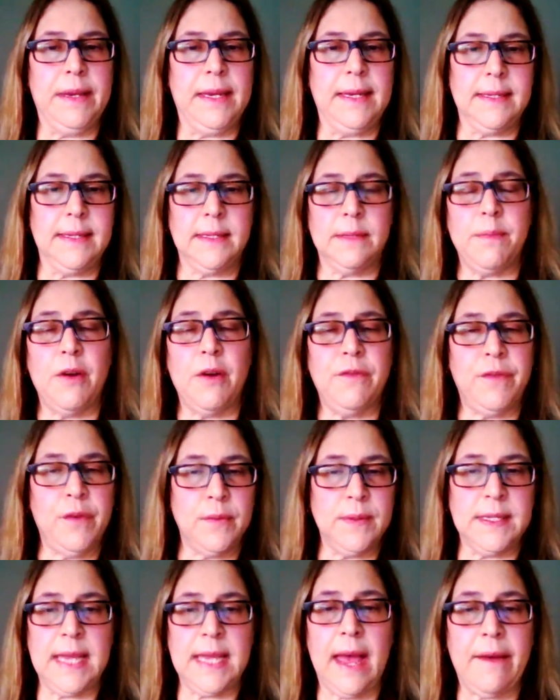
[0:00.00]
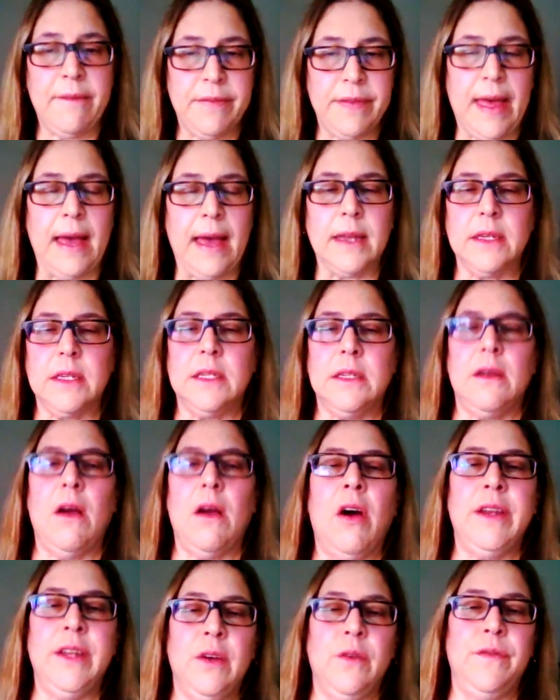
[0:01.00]
Because smartphones have that
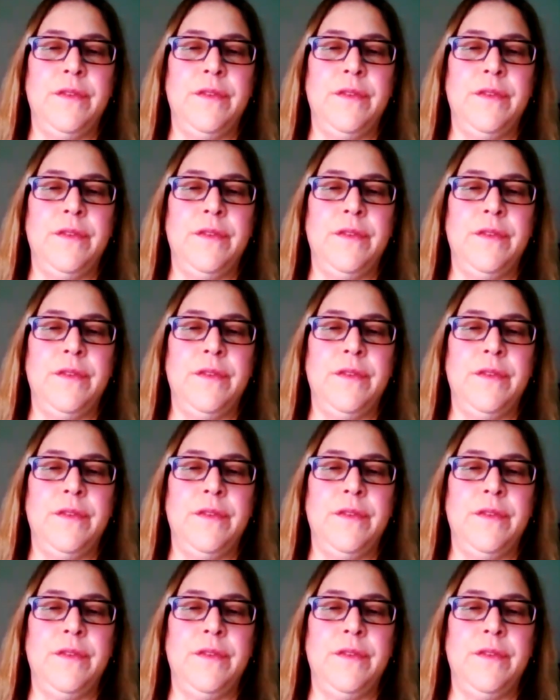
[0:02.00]
audio